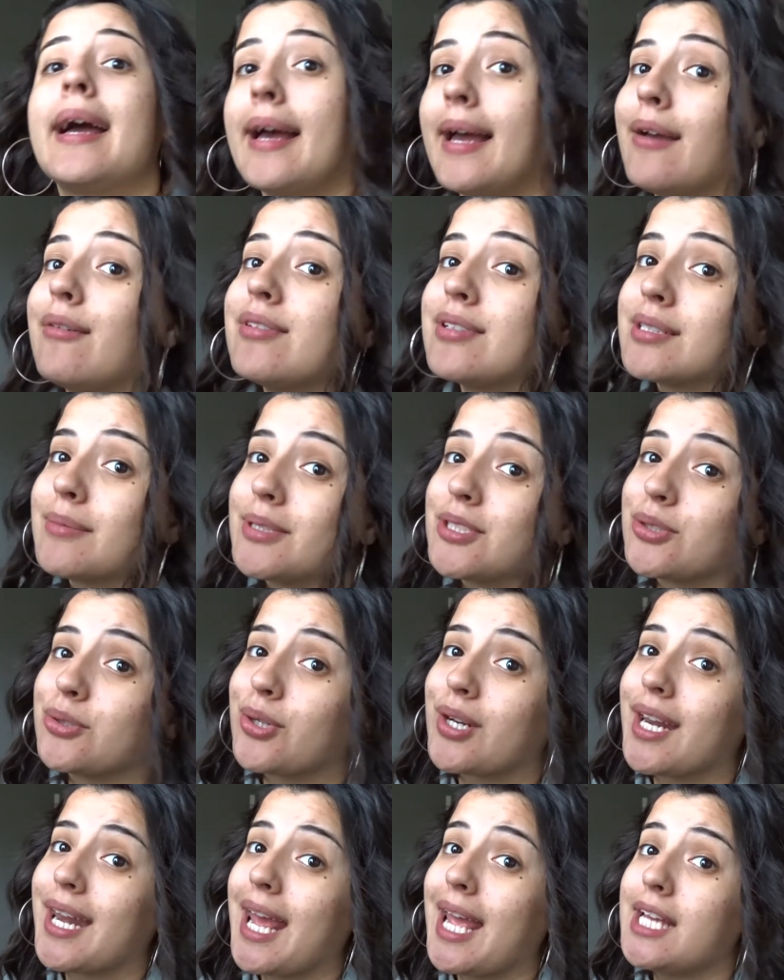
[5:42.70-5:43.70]
I went to my school
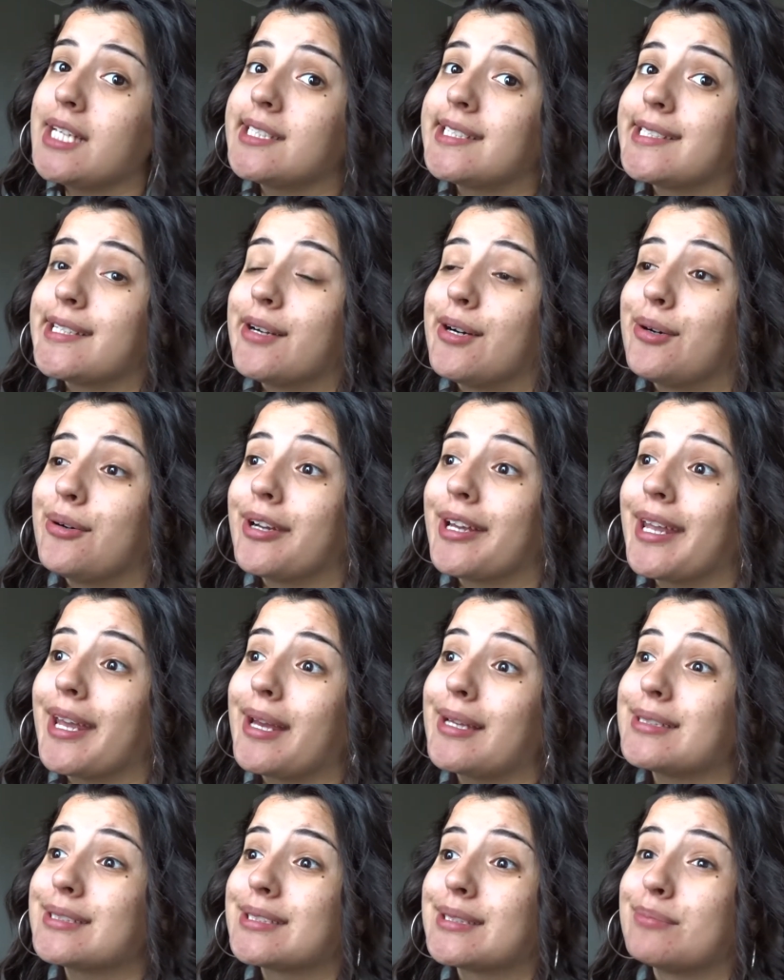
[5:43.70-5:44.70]
today to go and
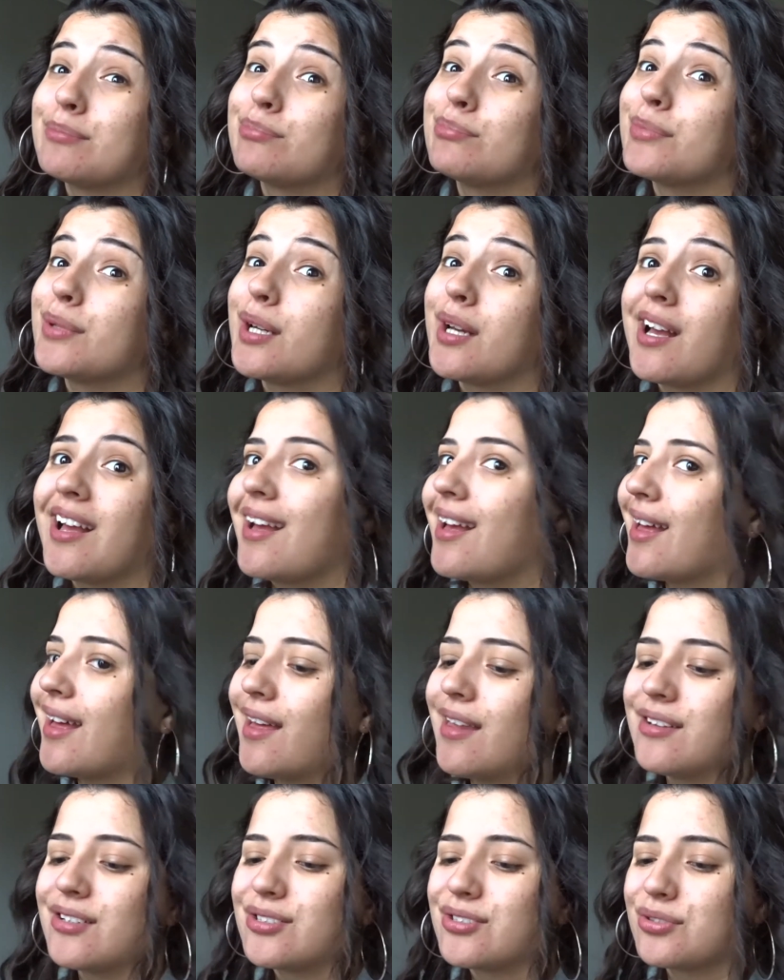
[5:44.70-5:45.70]
get some
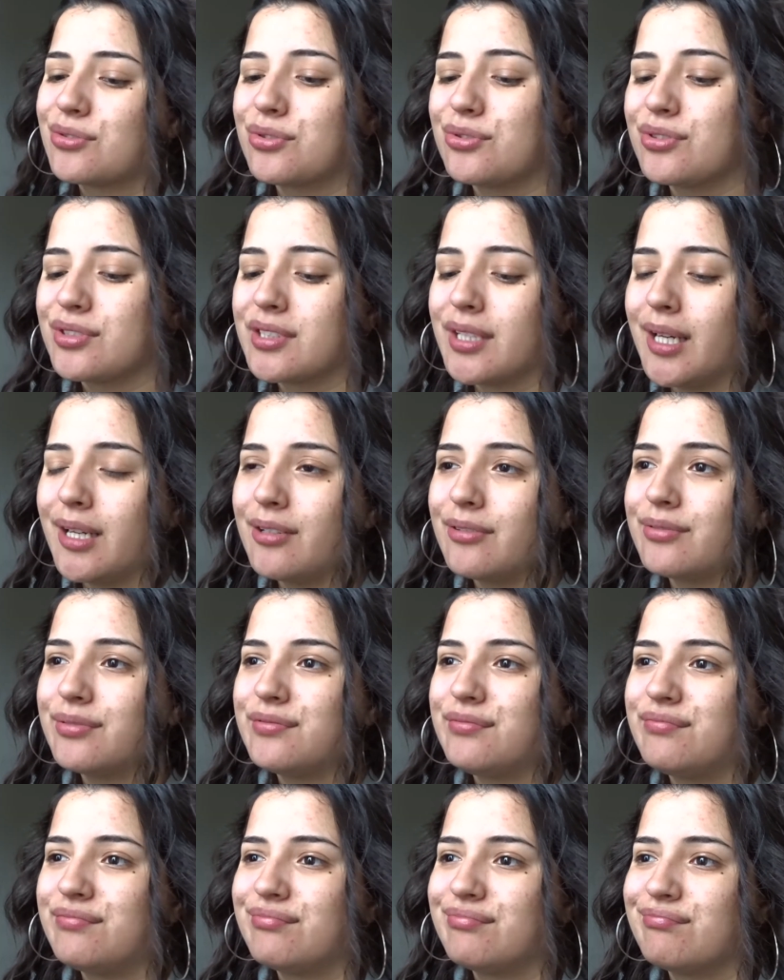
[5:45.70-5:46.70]
other school stuff
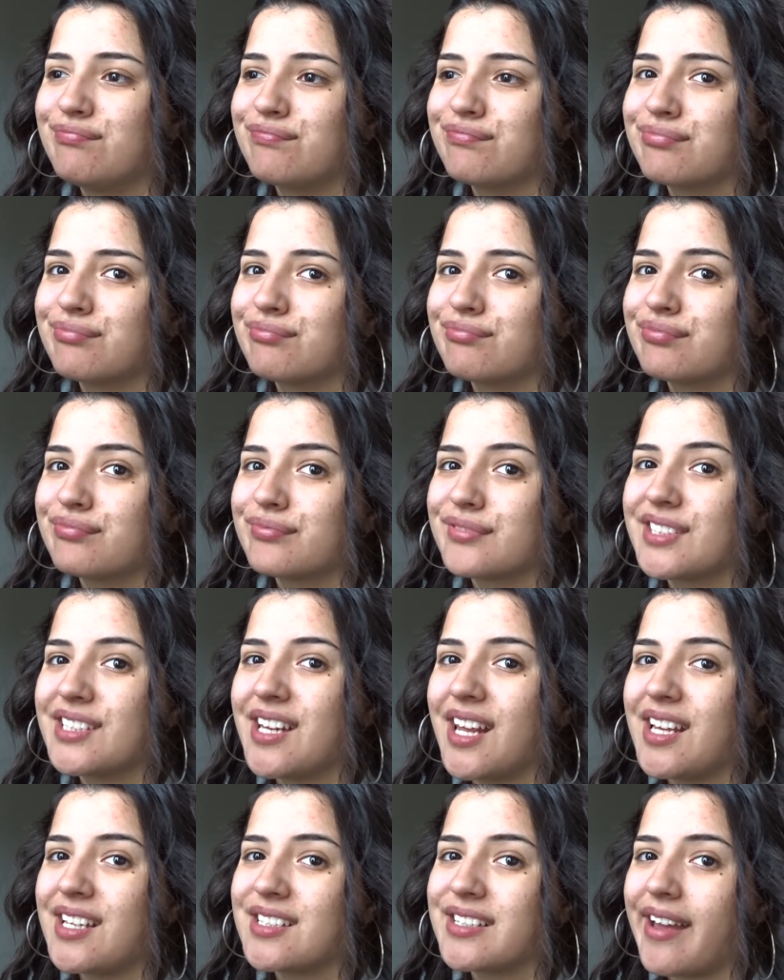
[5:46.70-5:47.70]
to
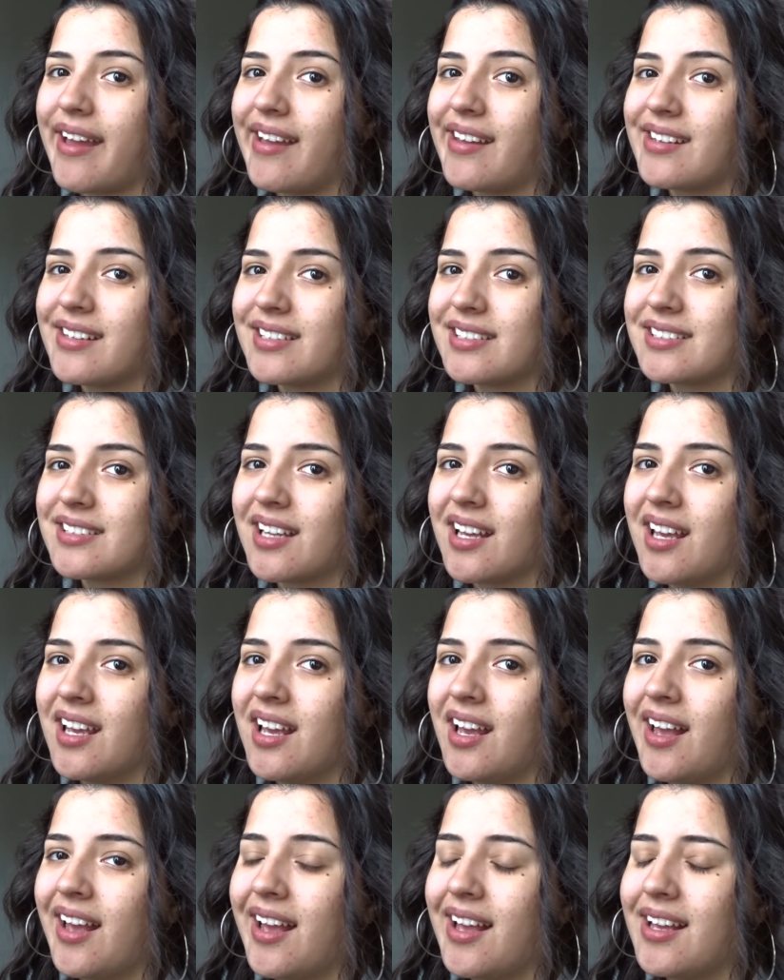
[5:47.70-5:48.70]
take a test.
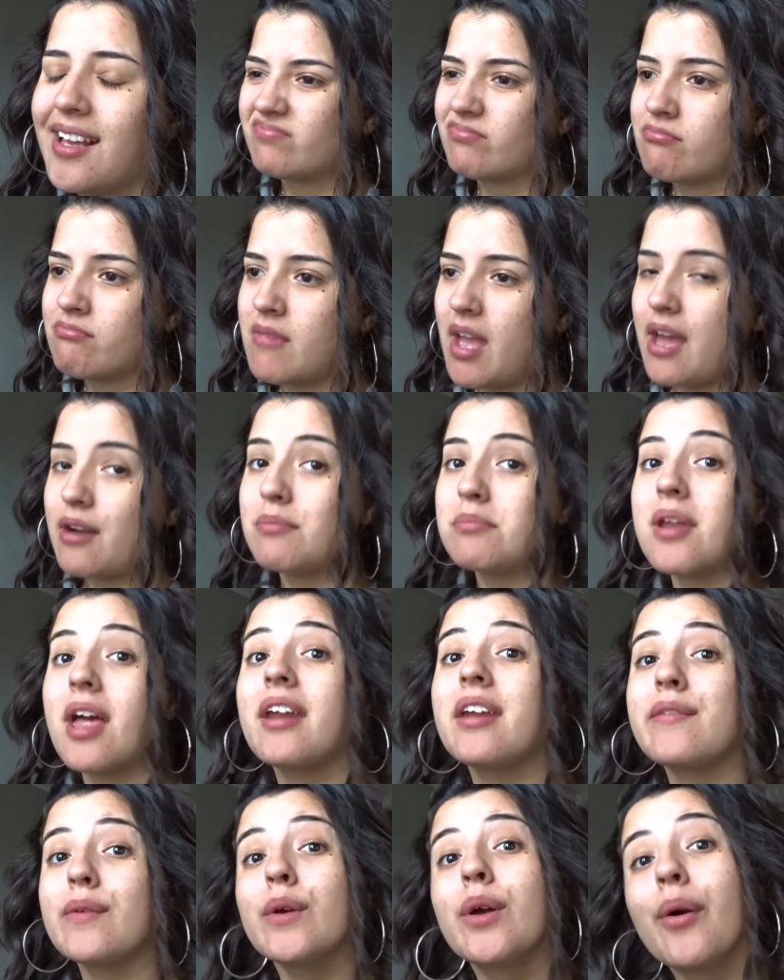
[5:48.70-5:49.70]
I'm not
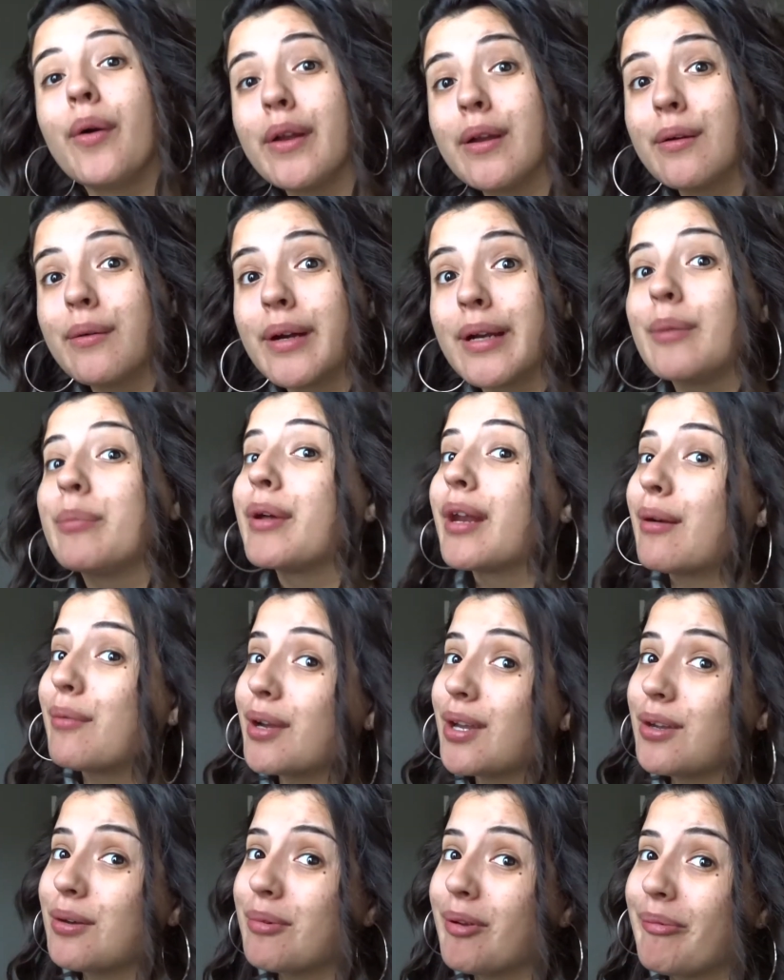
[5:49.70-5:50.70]
even going anywhere, but I want
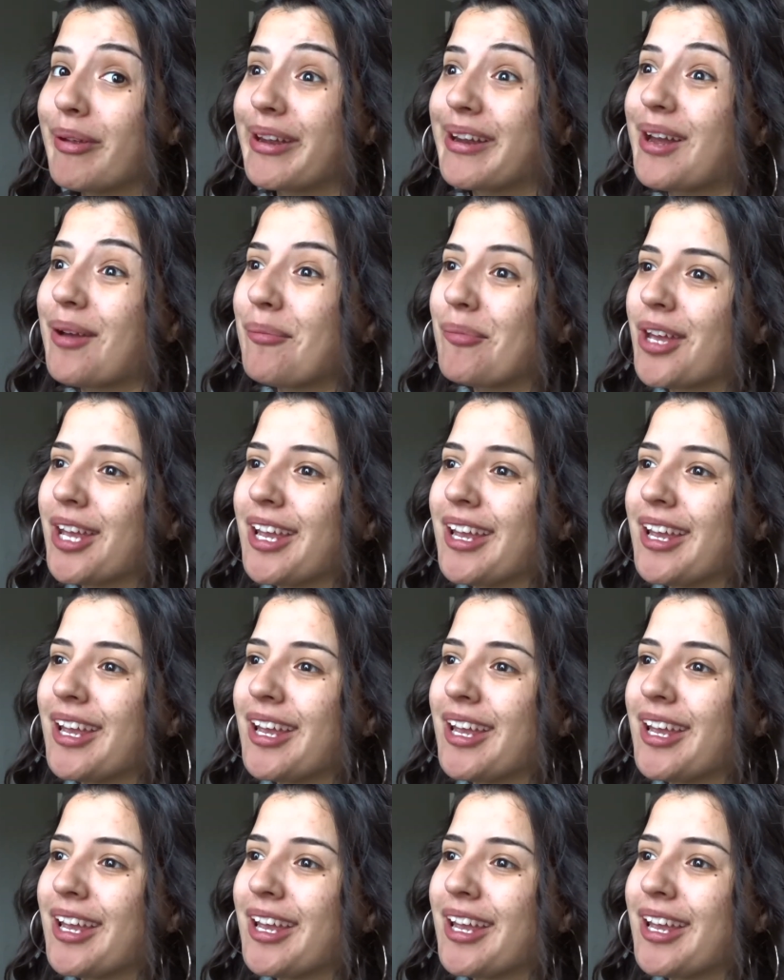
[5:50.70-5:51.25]
to do my makeup